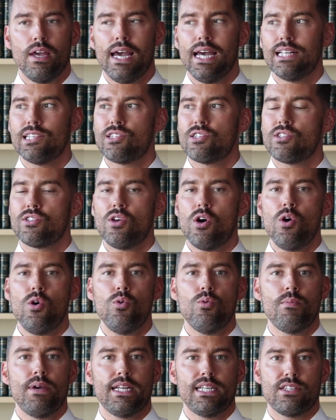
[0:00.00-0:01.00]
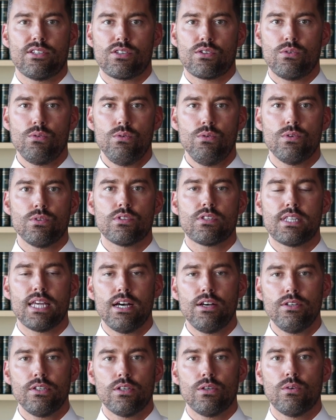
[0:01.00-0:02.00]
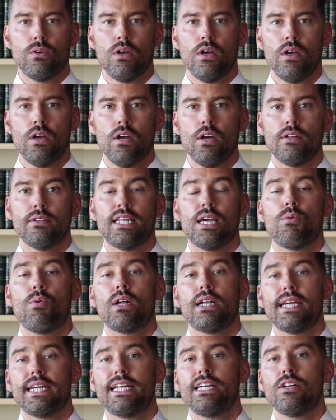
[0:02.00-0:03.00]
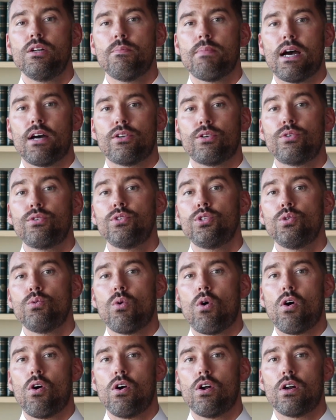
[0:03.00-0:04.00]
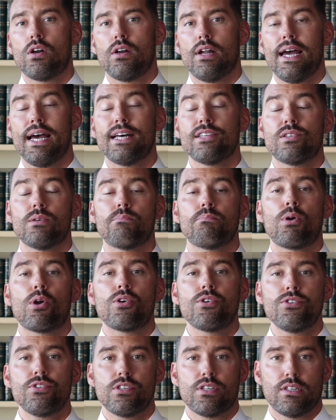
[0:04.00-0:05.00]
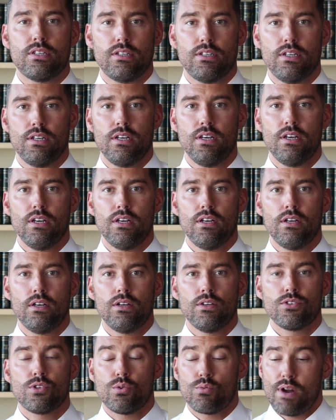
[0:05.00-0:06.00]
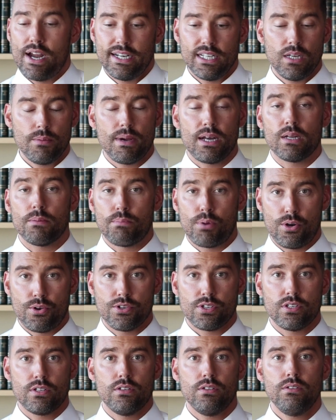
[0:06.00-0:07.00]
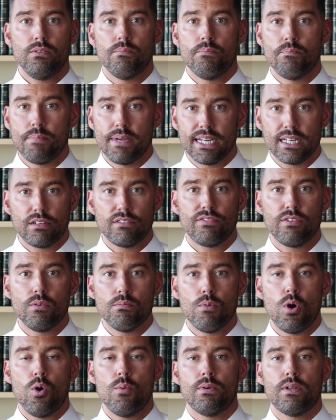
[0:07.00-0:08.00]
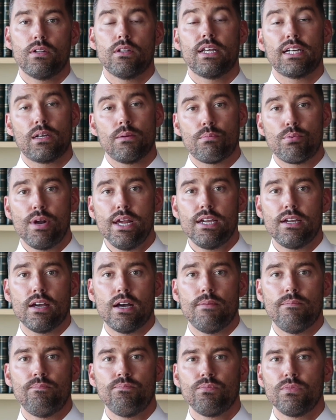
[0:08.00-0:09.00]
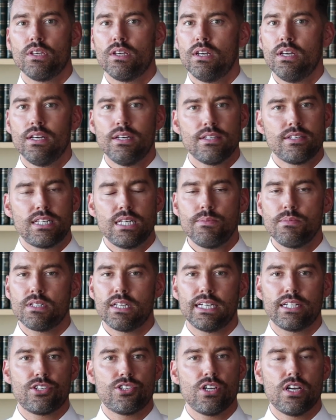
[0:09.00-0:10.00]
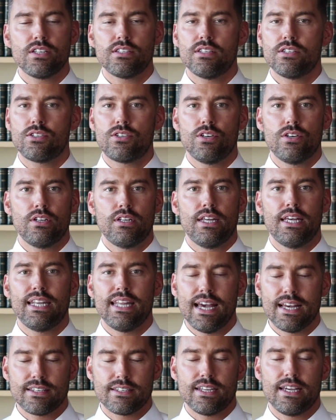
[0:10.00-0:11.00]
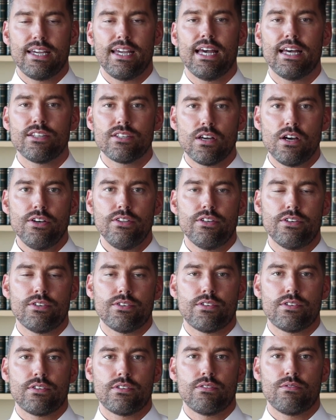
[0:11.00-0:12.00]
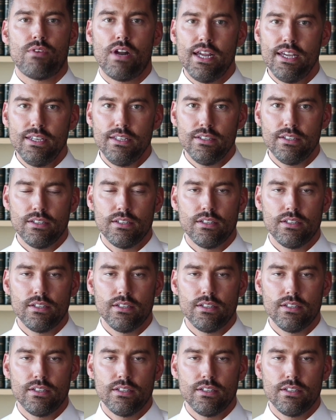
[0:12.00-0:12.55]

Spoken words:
and so many schools tell you they want to hear about who you are as a person. So writing about a personal, meaningful moment like a breakup seems like just as good an essay as others, right?